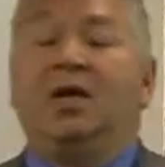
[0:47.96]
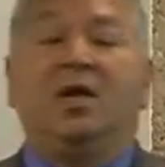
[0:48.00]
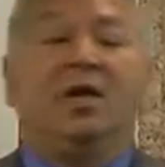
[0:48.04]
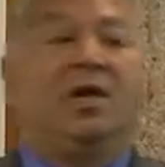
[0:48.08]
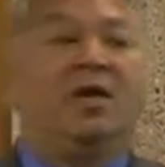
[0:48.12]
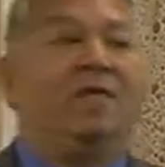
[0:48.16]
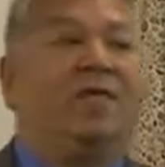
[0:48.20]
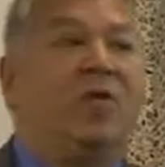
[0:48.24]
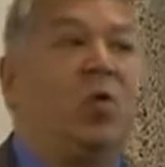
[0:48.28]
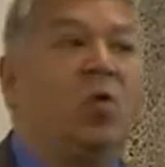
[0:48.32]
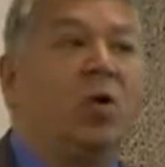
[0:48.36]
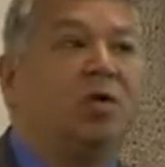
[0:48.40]

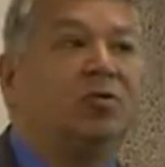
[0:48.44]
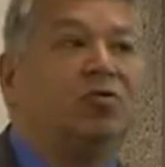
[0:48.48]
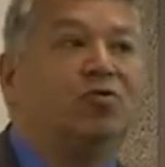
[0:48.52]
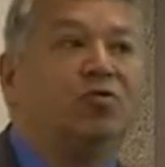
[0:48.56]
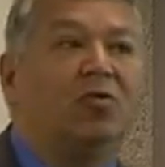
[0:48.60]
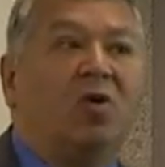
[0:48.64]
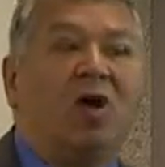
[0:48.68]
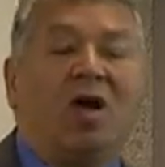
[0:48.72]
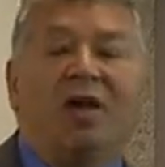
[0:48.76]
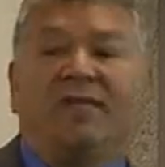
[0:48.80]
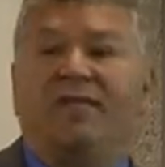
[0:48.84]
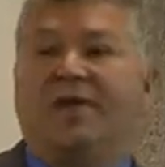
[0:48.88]
If you are
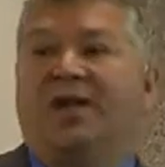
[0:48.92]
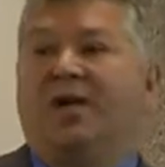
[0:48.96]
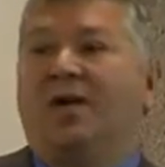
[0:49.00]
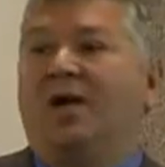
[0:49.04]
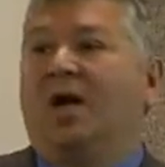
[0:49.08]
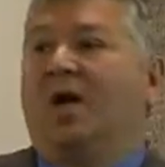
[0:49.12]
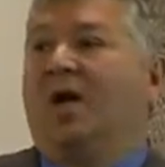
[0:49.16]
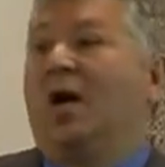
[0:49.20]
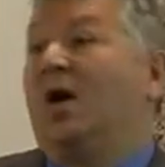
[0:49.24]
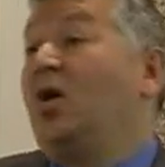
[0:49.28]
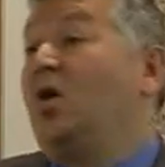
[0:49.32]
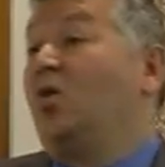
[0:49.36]
driving
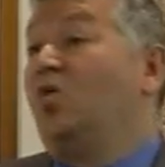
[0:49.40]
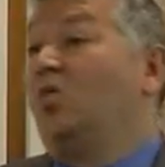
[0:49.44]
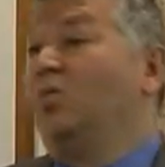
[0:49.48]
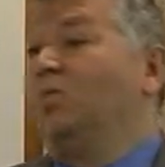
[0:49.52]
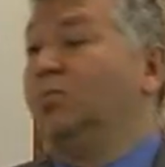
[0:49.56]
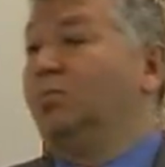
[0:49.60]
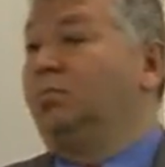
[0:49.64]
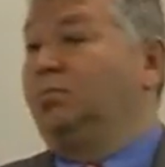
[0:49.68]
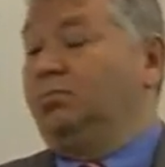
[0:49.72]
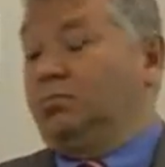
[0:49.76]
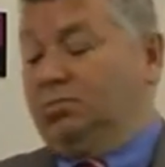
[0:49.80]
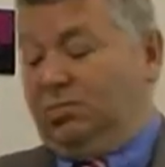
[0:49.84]

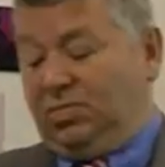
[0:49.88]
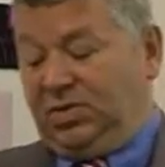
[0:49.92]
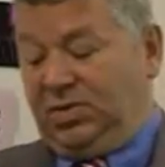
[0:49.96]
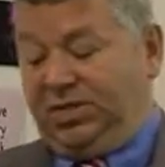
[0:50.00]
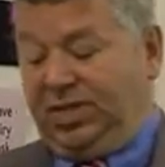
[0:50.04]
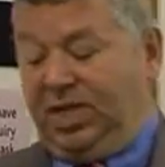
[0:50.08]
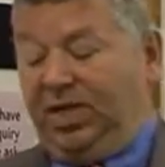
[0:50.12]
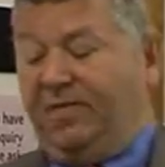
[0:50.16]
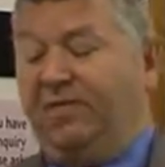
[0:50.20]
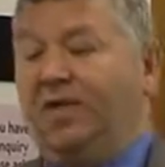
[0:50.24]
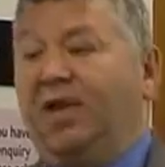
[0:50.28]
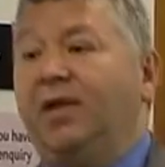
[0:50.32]
home this
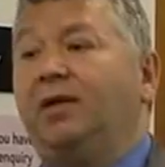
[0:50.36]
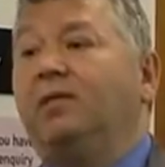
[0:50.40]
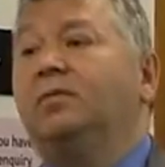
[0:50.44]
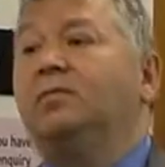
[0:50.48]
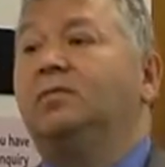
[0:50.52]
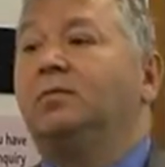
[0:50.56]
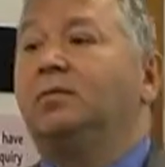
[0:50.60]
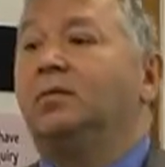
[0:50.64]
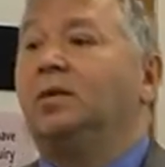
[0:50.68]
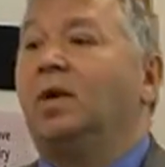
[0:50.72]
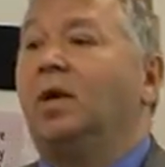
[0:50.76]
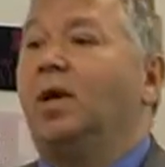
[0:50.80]
evening
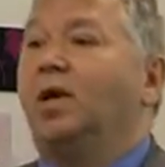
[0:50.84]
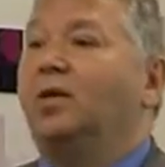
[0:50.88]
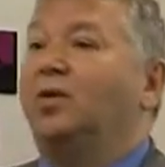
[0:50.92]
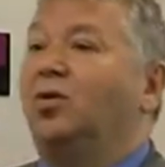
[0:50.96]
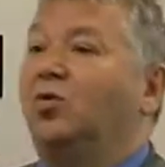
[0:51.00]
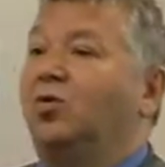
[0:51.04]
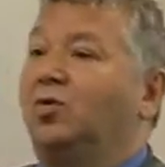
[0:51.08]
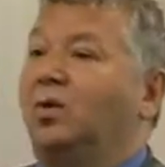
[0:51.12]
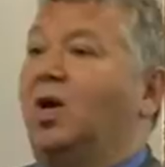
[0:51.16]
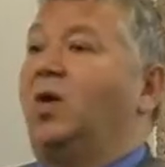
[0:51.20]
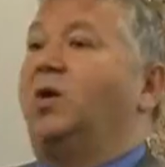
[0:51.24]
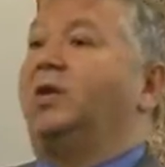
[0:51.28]
and
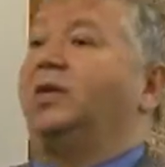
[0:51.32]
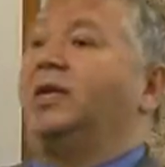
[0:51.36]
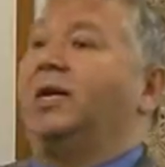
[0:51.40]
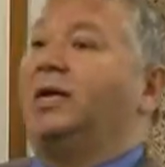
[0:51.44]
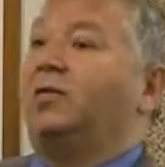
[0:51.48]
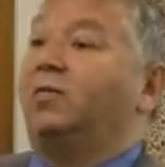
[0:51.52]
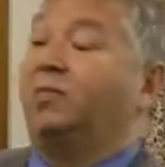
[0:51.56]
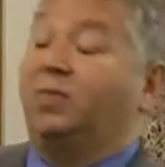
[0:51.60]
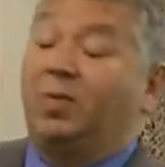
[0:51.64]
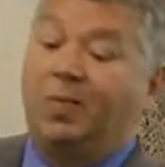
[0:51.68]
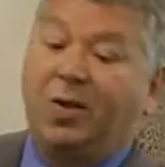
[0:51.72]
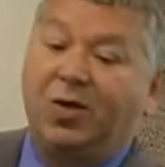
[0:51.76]
you're going
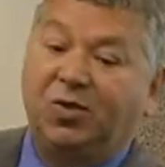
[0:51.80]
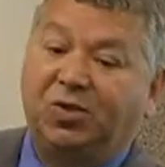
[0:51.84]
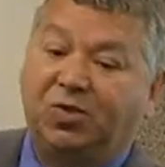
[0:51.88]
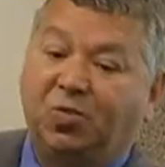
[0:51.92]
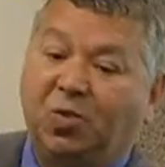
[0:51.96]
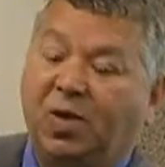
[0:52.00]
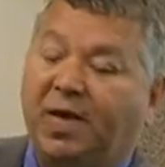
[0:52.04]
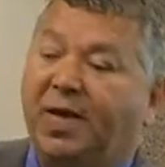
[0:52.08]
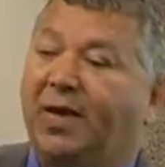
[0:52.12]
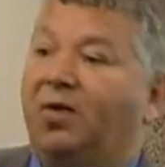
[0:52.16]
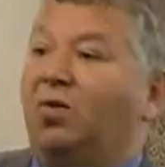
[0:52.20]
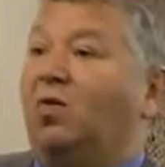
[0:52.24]
down the
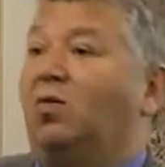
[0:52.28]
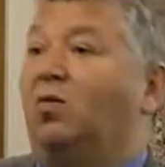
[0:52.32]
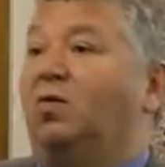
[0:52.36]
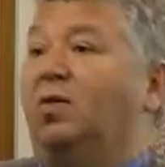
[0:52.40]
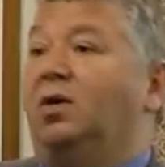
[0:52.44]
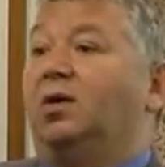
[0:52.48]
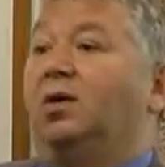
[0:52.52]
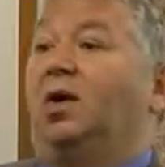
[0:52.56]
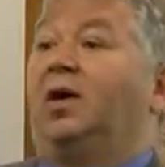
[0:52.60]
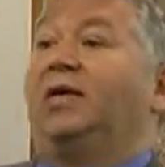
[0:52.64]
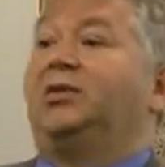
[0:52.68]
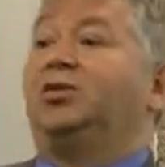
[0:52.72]
motorway or
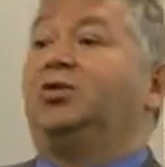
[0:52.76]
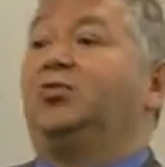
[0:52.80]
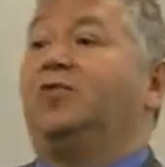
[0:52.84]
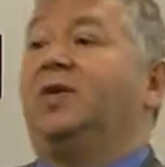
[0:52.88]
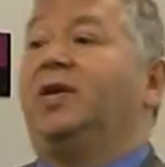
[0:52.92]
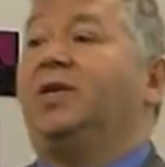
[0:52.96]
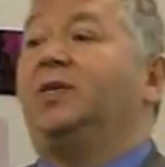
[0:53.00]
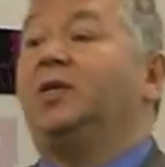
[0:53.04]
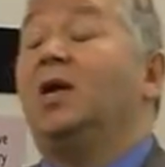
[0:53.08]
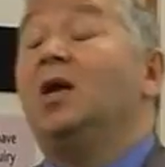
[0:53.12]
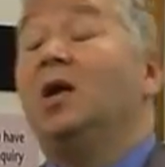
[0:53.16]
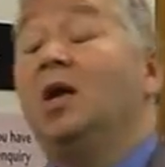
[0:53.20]
the high
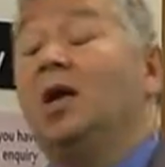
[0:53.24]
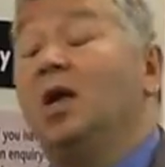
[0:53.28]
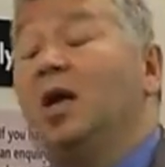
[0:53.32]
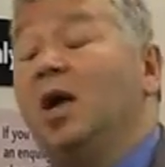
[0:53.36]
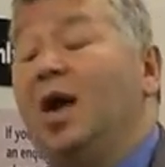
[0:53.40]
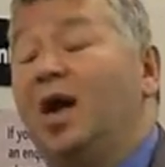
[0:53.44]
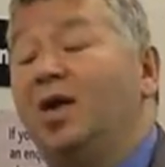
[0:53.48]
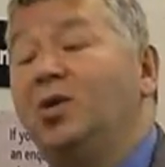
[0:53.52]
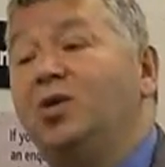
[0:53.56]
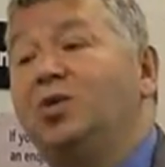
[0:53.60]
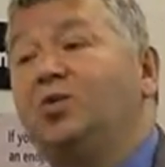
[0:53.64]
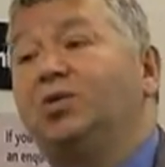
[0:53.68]
street
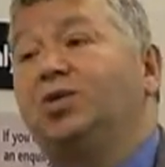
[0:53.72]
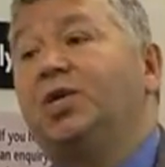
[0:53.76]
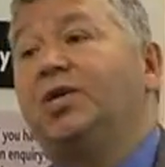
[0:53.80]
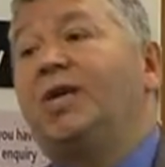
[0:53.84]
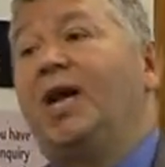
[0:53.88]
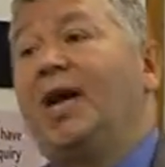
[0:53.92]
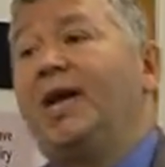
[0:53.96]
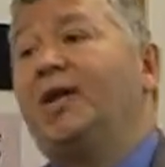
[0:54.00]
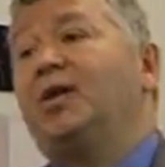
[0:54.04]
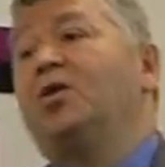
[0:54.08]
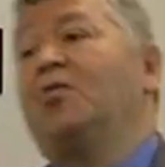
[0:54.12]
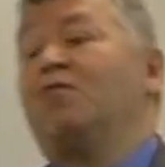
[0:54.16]
and you see
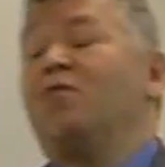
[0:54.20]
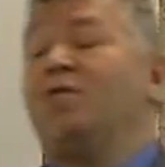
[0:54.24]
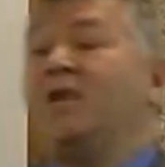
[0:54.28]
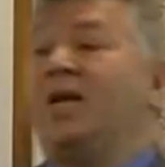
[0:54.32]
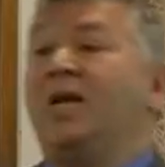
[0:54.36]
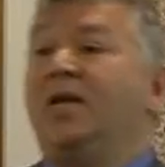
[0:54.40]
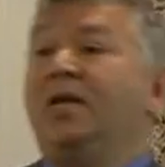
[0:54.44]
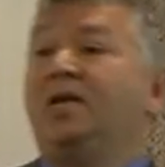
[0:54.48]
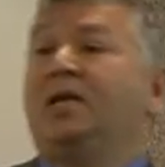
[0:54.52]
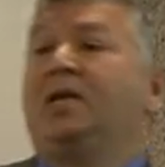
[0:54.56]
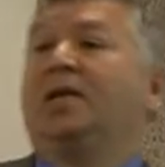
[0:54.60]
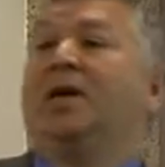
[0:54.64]
a
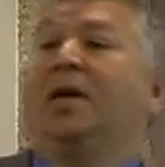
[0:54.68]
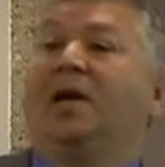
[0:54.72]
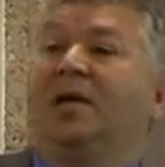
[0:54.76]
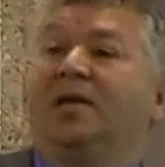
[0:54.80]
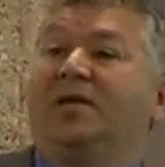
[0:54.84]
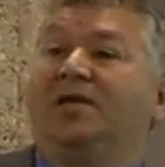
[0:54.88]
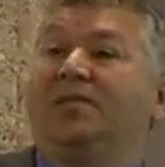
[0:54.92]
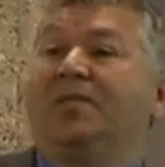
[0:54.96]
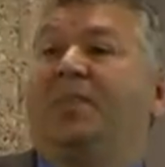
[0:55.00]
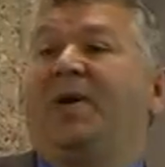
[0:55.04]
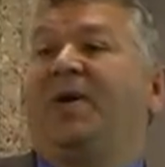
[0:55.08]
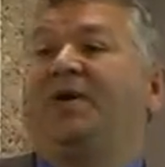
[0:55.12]
green
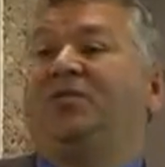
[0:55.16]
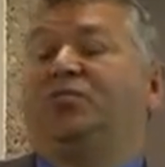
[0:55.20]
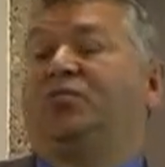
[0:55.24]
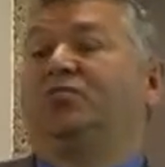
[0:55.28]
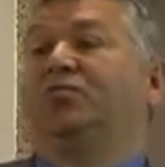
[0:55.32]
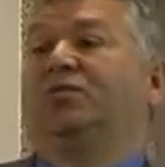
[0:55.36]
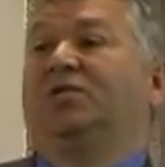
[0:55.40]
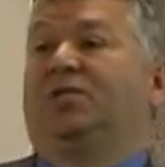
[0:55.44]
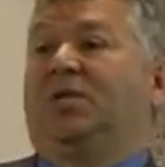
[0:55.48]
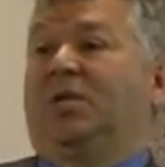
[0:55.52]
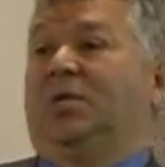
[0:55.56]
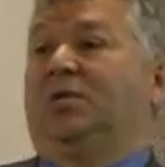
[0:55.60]
coloured
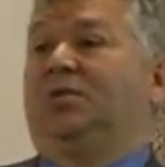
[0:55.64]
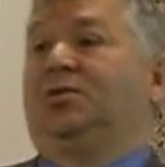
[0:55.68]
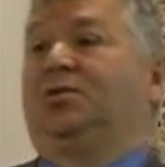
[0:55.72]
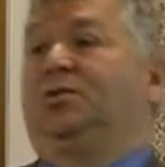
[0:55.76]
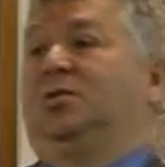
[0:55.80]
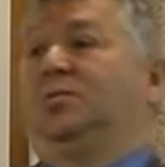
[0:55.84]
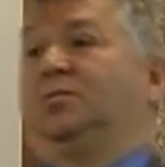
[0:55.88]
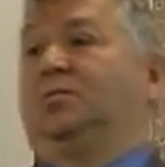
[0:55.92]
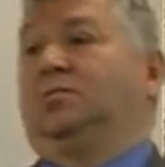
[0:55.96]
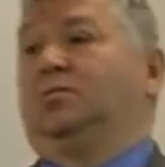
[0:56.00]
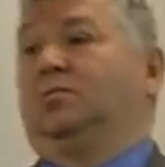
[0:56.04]
petrol station,